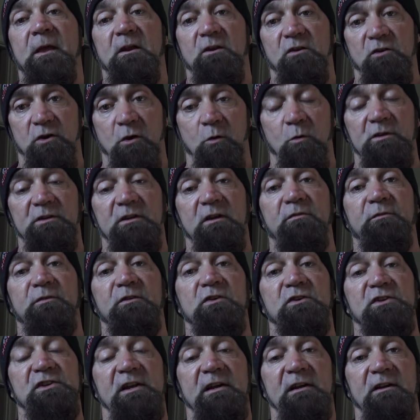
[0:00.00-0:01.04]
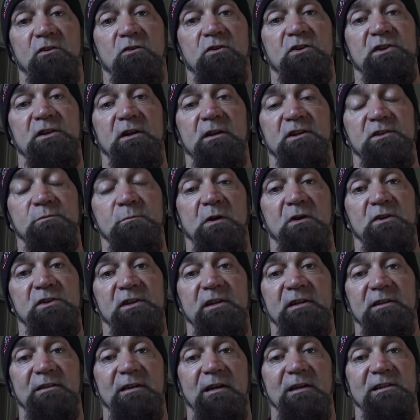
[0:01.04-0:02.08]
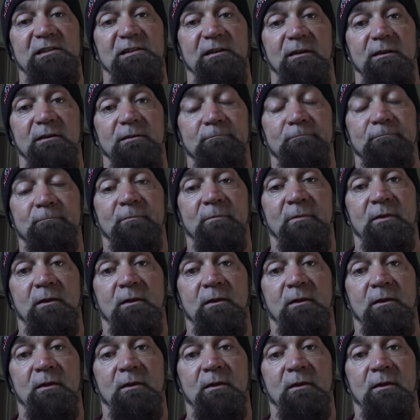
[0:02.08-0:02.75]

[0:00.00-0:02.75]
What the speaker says: you know what that feels like, looks like, smells like, tastes like.